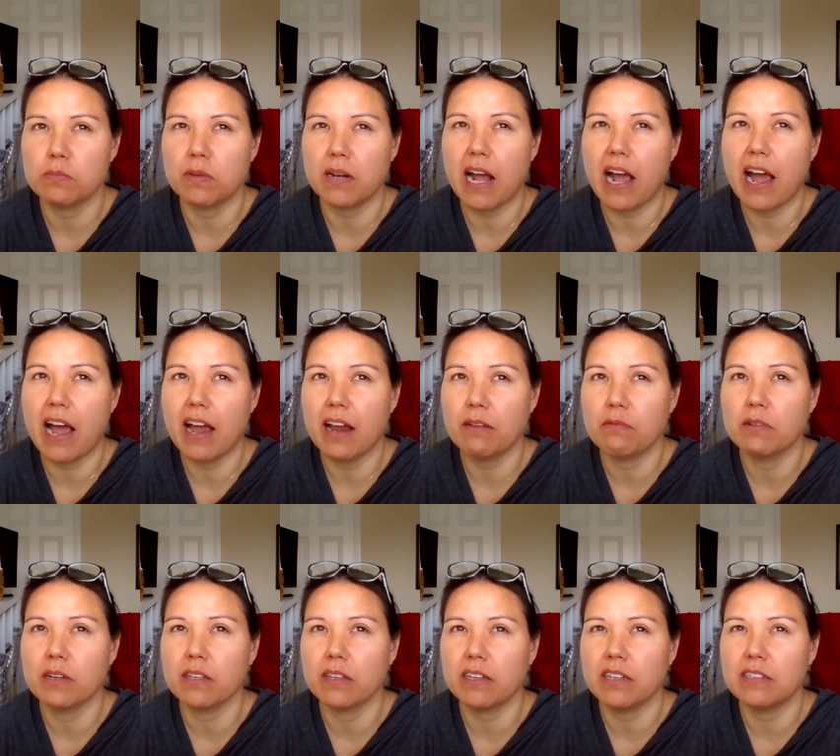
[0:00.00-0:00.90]
but I
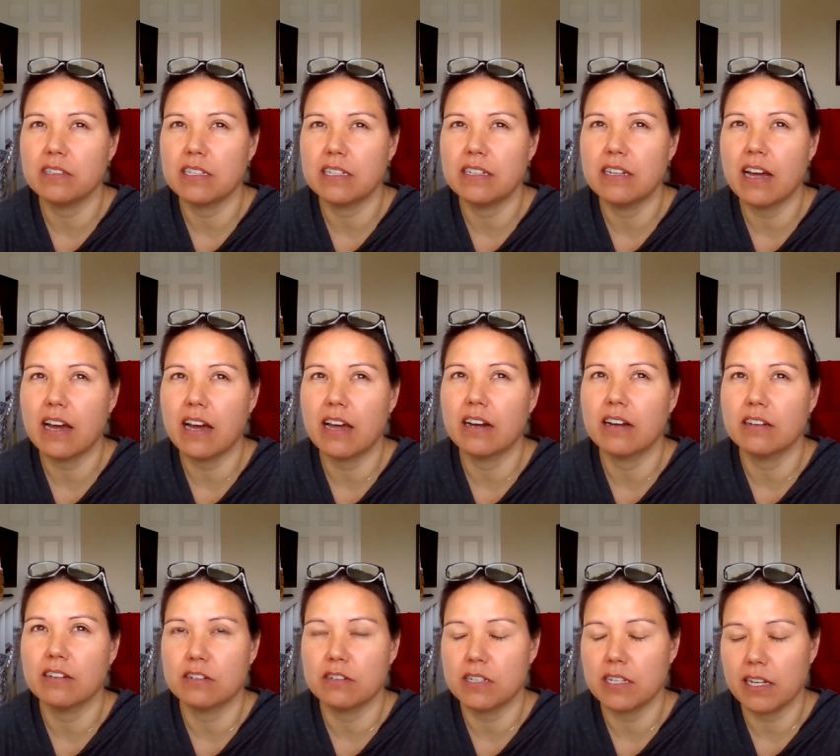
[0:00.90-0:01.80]
really did not
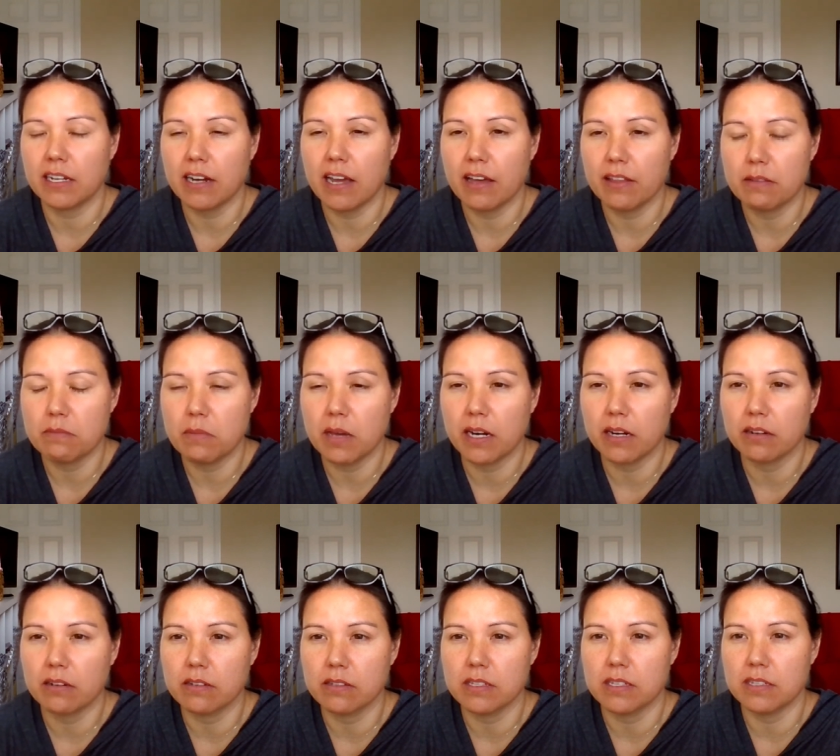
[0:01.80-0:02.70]
understand how the
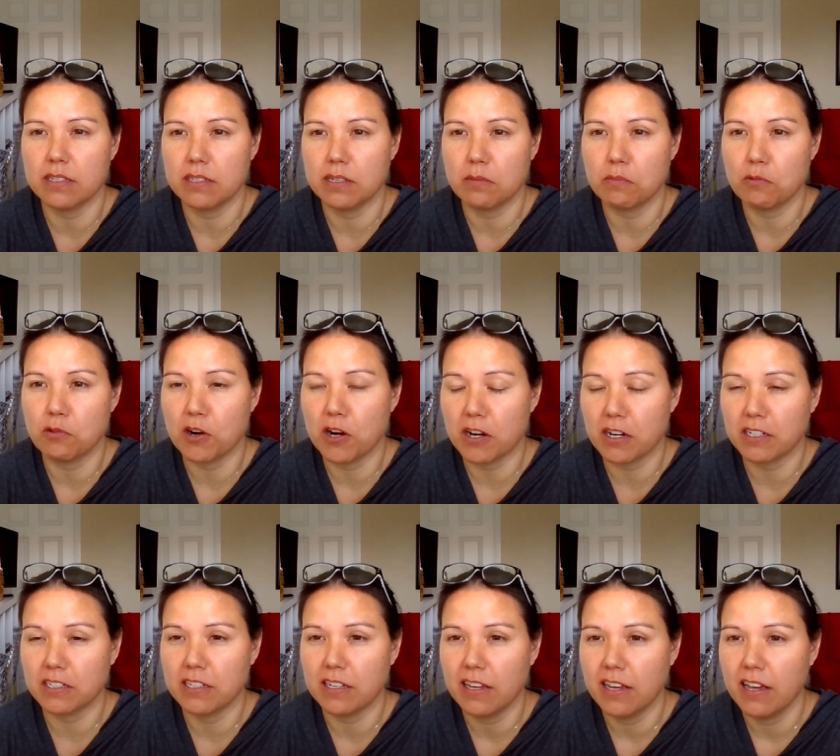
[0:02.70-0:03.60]
medical system
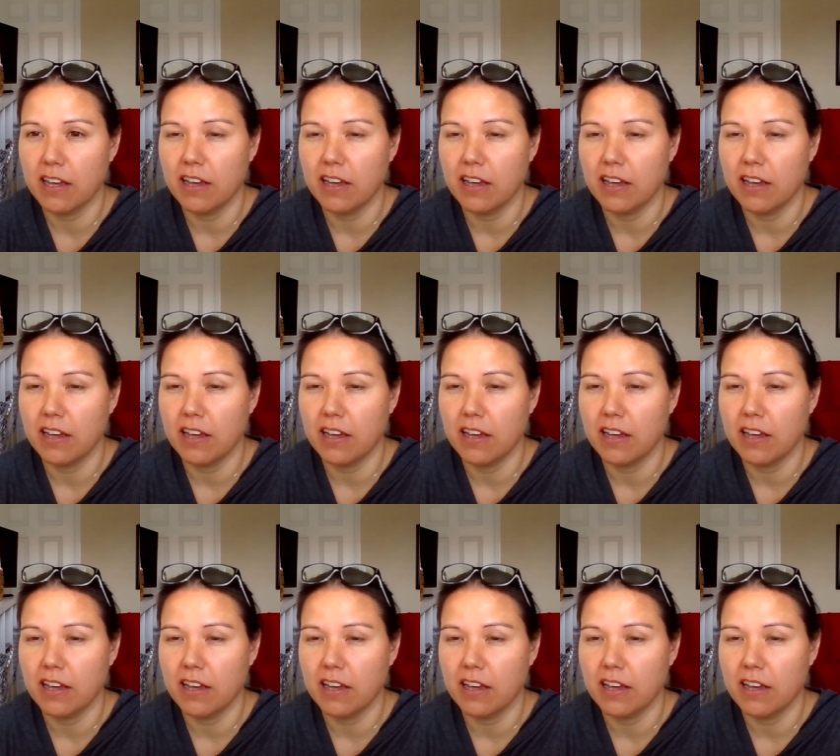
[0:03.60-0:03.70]
worked.